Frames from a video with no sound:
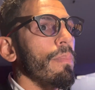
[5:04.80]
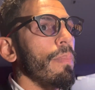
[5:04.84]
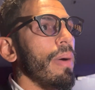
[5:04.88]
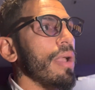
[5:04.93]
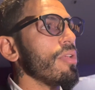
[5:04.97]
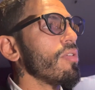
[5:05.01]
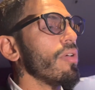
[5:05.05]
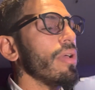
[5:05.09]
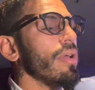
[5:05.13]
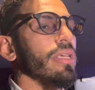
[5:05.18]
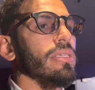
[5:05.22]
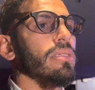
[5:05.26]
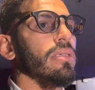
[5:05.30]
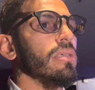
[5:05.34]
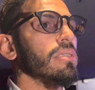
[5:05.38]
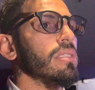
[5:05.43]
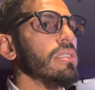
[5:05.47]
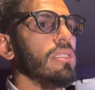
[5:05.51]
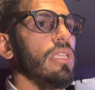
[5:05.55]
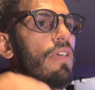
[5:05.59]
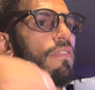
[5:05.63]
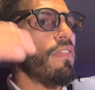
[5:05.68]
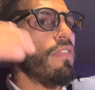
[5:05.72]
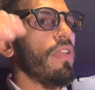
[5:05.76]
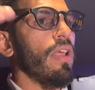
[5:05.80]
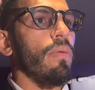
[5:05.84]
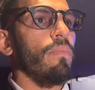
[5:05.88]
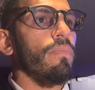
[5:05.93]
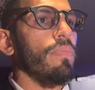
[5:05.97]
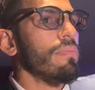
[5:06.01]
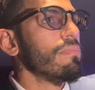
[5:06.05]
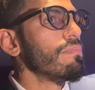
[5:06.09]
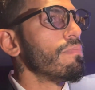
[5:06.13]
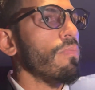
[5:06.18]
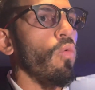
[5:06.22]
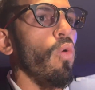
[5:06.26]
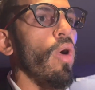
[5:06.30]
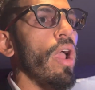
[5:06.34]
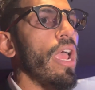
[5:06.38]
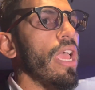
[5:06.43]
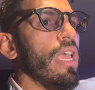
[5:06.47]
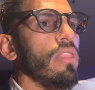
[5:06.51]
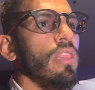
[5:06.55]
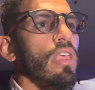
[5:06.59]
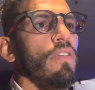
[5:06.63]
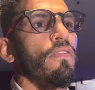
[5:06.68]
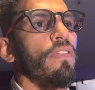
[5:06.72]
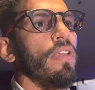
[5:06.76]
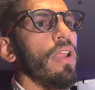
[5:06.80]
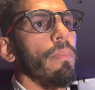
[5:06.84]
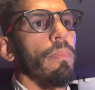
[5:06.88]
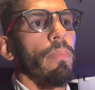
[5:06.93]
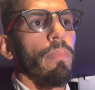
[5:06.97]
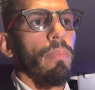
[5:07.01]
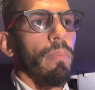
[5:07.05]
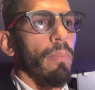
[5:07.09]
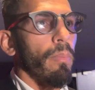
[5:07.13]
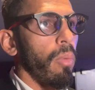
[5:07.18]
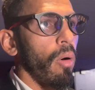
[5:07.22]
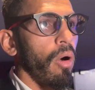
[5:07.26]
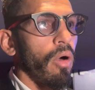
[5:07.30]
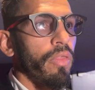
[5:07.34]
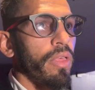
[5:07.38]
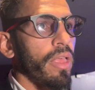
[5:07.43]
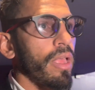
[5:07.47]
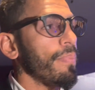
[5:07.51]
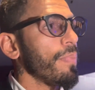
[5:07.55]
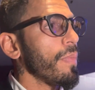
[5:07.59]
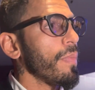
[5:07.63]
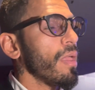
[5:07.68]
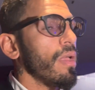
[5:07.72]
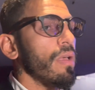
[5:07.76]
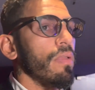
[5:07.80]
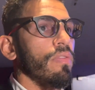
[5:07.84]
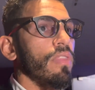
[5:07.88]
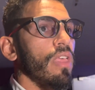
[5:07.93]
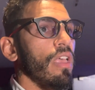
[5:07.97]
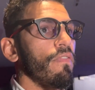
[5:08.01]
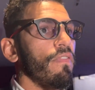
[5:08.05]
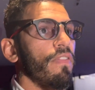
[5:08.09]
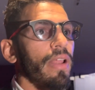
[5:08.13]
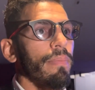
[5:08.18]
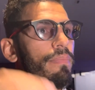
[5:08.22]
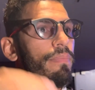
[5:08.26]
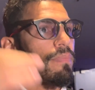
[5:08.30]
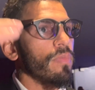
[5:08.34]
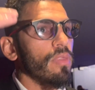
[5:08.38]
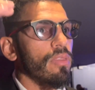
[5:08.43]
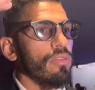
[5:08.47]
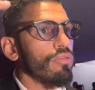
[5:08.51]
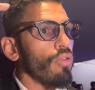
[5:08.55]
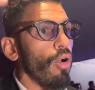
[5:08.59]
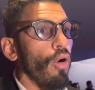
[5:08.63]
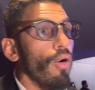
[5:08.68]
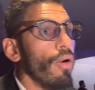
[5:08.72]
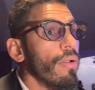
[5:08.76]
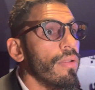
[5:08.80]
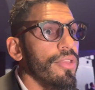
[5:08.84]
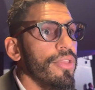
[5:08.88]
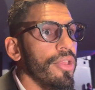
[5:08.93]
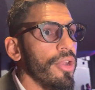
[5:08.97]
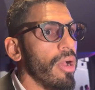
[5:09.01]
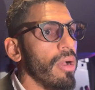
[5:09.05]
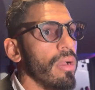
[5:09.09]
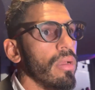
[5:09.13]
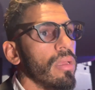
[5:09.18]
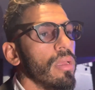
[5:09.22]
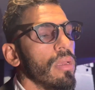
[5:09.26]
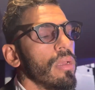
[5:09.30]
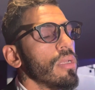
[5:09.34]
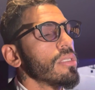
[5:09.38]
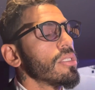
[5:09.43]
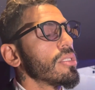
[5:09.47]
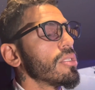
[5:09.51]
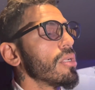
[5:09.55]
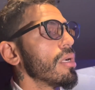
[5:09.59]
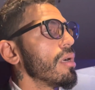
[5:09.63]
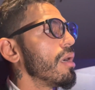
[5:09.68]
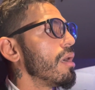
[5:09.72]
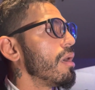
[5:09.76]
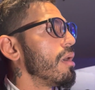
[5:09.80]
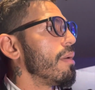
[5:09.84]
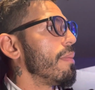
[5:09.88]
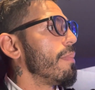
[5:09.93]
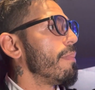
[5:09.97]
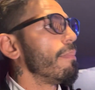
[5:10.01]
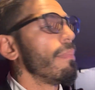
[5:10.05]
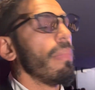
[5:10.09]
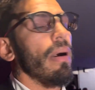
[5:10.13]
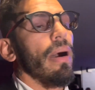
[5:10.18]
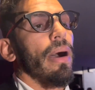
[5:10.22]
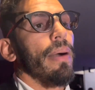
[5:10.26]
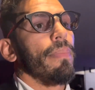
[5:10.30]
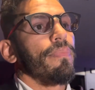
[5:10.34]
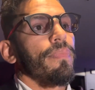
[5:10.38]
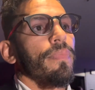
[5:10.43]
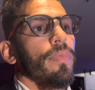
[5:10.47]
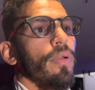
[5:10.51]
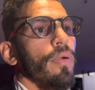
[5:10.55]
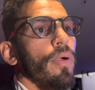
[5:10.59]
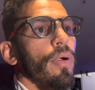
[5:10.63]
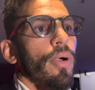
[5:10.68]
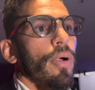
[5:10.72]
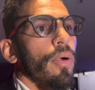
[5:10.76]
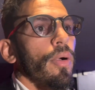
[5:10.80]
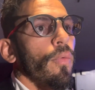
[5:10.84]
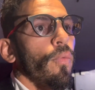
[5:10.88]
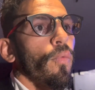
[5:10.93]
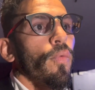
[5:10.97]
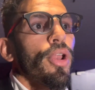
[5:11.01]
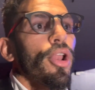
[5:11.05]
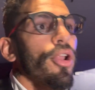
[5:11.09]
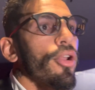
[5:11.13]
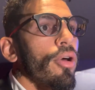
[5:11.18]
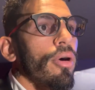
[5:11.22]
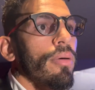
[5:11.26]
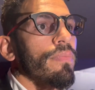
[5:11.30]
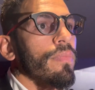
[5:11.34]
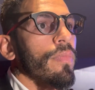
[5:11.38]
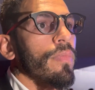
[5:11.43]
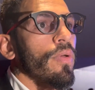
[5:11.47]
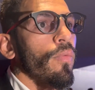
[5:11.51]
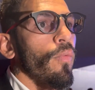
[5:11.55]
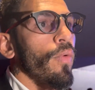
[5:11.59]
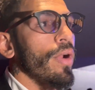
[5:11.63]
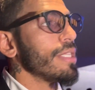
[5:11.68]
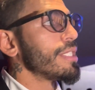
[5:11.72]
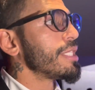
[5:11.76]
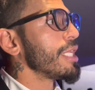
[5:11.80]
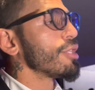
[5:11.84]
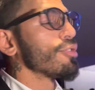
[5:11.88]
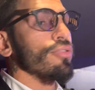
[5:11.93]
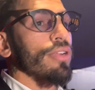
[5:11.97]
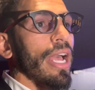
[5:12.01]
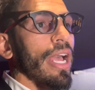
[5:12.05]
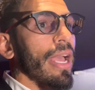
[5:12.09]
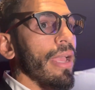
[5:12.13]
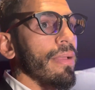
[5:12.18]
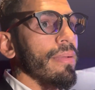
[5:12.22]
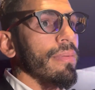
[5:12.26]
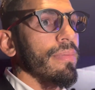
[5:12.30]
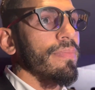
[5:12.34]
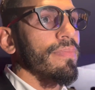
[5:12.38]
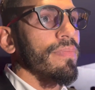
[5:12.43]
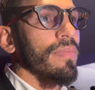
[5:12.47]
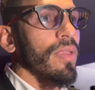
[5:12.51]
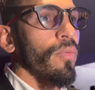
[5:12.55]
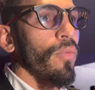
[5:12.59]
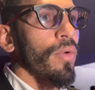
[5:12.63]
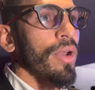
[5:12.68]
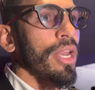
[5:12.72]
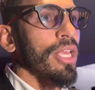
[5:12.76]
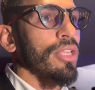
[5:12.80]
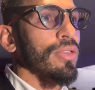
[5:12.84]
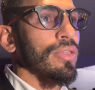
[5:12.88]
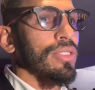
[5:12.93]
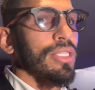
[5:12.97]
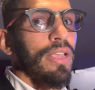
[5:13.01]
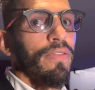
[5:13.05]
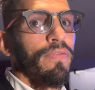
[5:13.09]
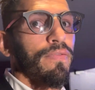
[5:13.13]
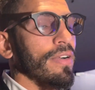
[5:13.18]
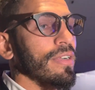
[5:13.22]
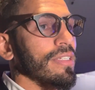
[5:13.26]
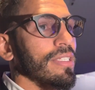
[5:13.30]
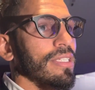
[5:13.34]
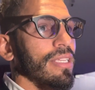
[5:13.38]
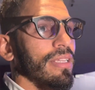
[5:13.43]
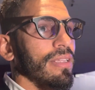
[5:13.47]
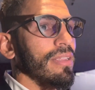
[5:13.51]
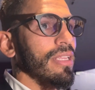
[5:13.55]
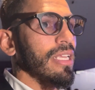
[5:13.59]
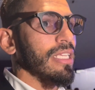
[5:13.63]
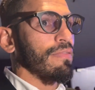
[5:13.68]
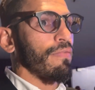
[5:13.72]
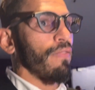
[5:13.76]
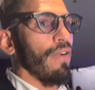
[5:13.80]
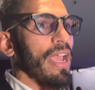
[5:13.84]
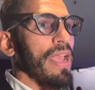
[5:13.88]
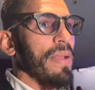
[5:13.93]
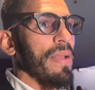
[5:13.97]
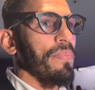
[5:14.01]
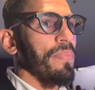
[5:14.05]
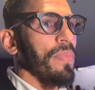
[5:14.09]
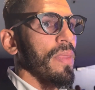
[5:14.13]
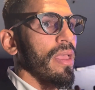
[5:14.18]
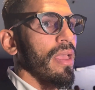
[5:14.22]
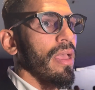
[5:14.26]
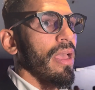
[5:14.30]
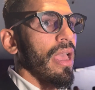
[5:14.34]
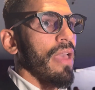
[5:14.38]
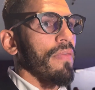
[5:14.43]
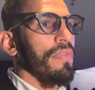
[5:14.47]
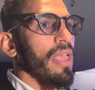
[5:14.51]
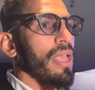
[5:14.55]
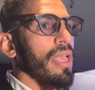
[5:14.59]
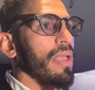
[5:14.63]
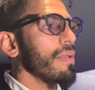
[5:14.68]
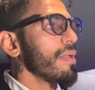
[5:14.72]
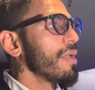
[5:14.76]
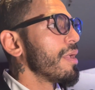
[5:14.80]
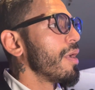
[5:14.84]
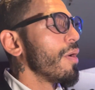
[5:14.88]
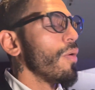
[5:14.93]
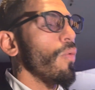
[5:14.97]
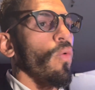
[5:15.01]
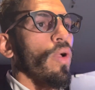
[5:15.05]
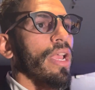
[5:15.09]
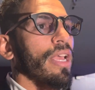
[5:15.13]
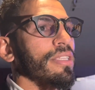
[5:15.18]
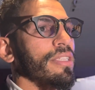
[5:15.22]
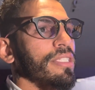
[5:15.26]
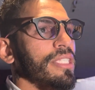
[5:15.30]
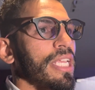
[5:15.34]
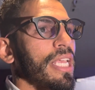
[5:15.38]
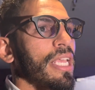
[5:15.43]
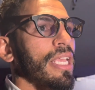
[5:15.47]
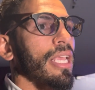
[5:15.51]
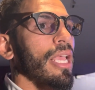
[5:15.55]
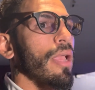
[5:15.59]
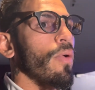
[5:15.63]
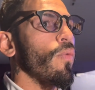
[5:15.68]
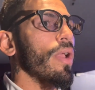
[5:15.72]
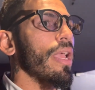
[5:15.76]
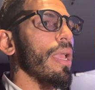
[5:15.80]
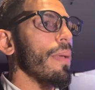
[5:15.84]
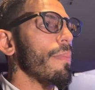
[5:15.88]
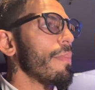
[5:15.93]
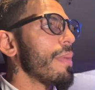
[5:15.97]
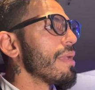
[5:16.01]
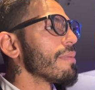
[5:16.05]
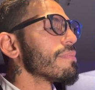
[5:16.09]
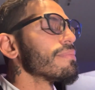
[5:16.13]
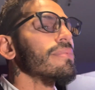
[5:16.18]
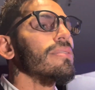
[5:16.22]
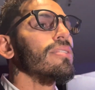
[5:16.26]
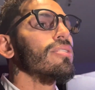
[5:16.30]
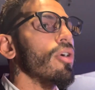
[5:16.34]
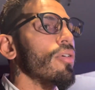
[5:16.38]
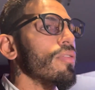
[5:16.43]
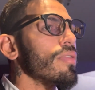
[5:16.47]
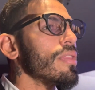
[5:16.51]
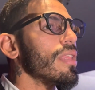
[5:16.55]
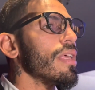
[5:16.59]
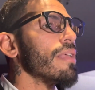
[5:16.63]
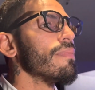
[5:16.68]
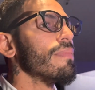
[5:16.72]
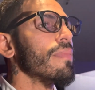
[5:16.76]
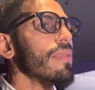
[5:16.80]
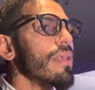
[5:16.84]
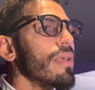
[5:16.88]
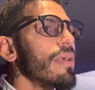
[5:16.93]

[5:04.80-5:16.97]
but you know, it's different way, different body, different hold, you know? So, but we don't know. We'll see tonight. We need to see first this fight, and then we can think and we can make something,